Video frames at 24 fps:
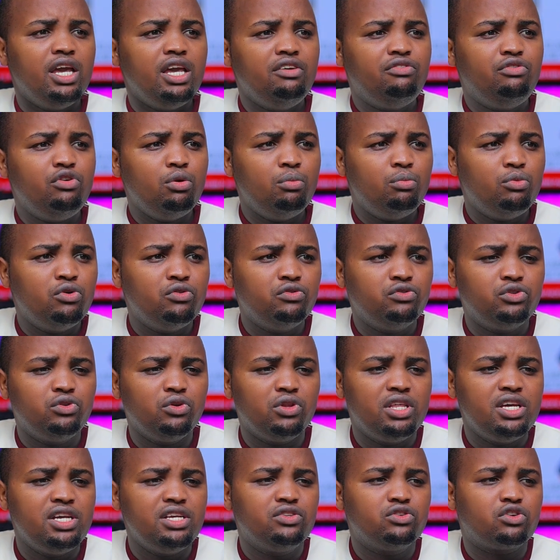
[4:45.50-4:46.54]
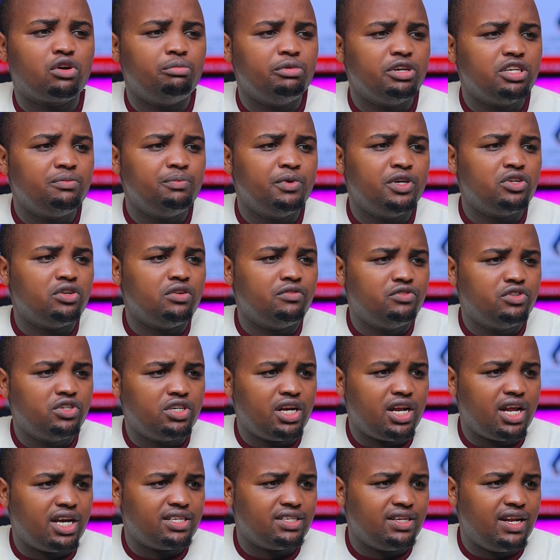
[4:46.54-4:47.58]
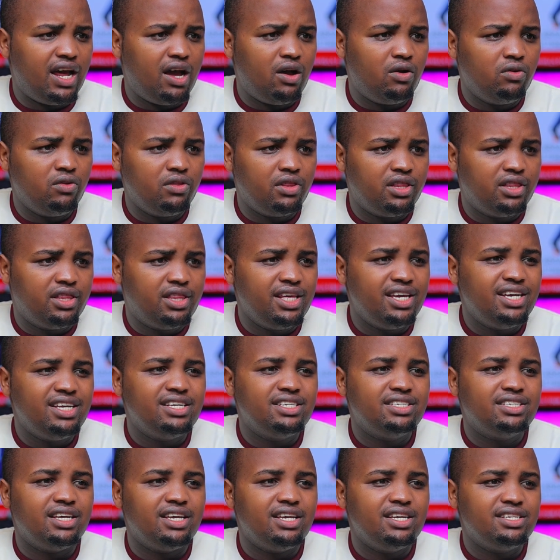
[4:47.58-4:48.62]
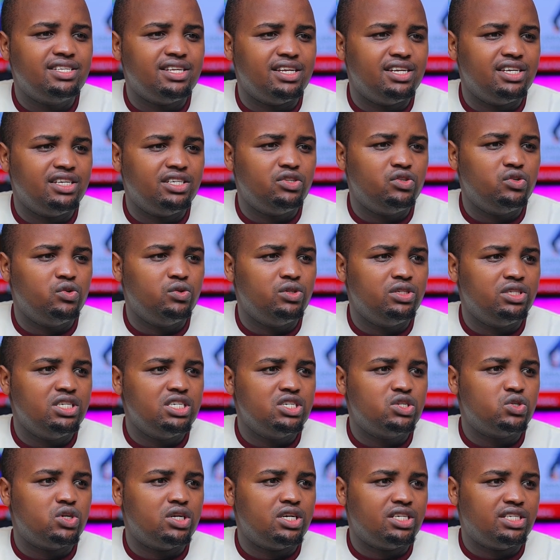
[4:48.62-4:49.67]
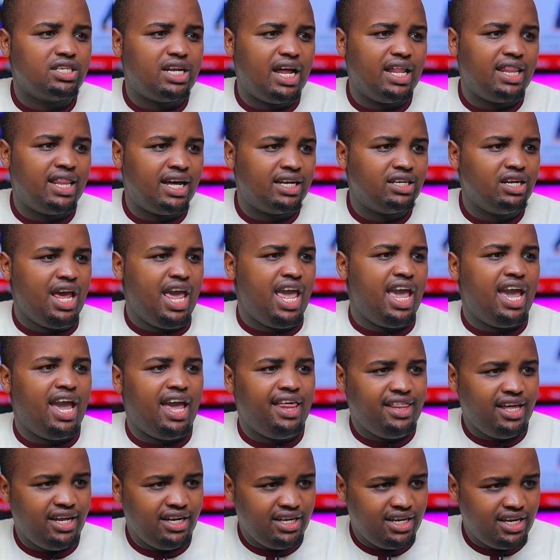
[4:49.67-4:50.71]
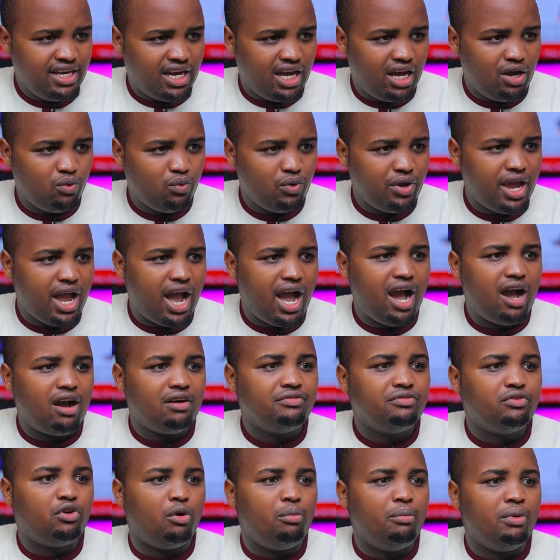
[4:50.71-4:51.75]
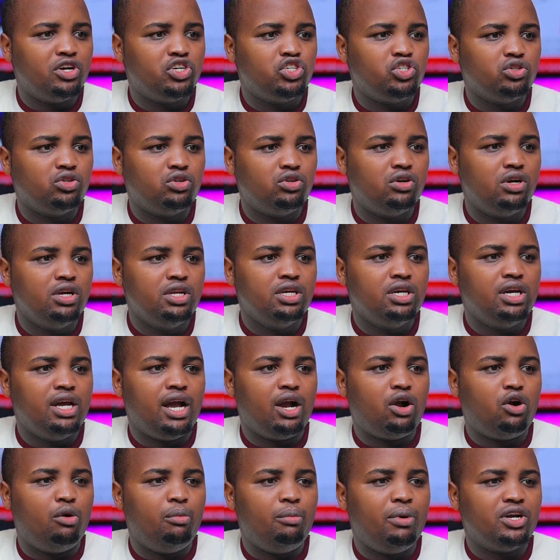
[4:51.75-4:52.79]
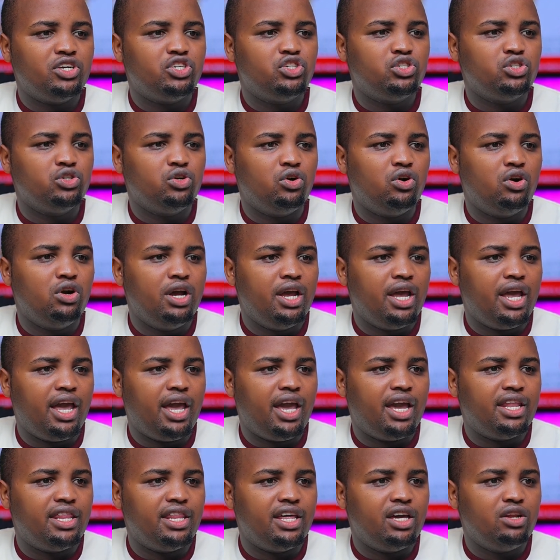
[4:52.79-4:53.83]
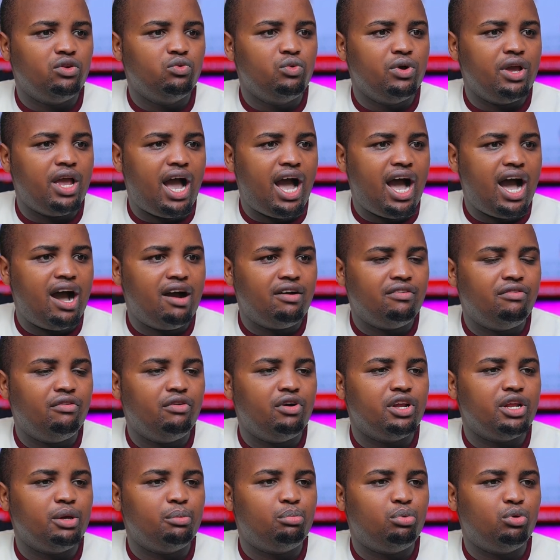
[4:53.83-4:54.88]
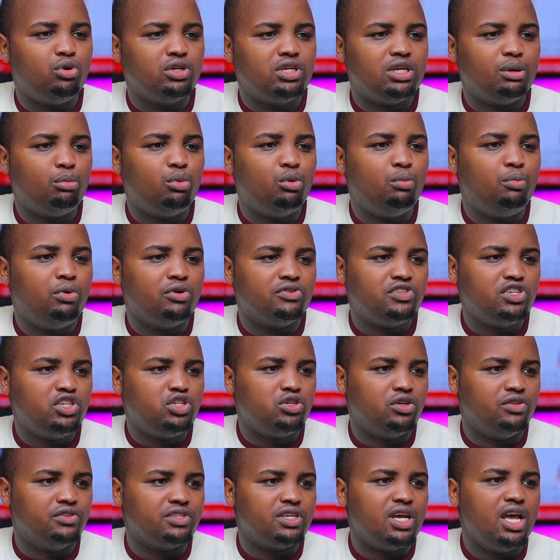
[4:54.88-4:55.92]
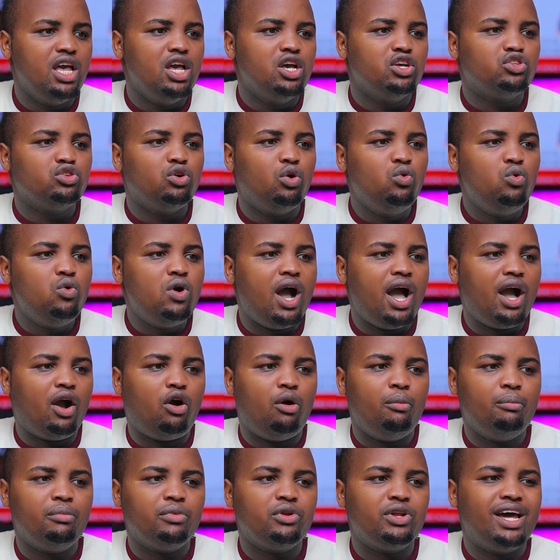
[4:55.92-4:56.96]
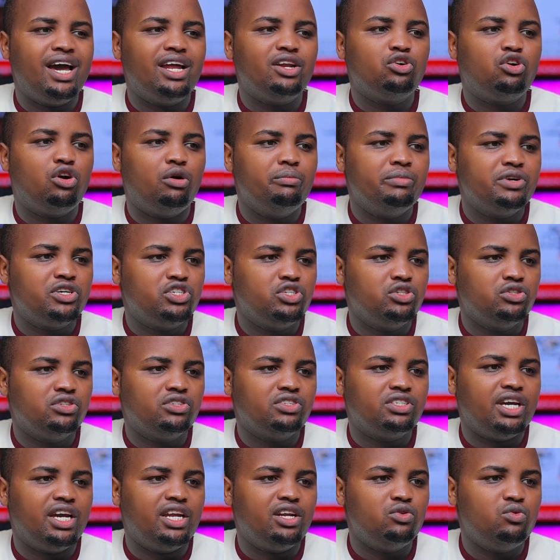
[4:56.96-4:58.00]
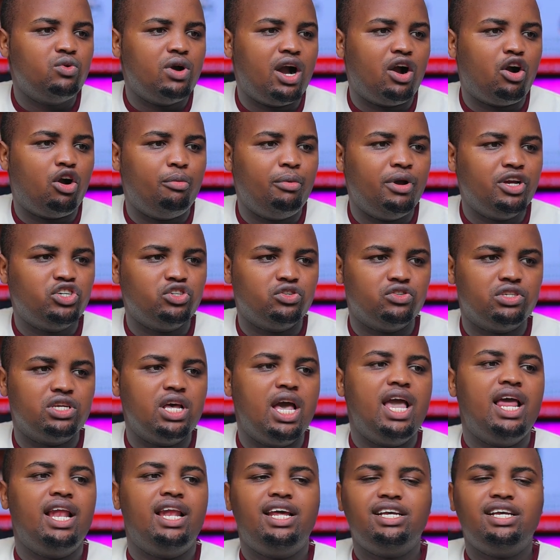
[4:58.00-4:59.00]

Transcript: If you move to this commitment of traders, now this is the date you need to understand that. And then here we have commercial and then we have reportable positions. So who are non-commercials and who are commercials?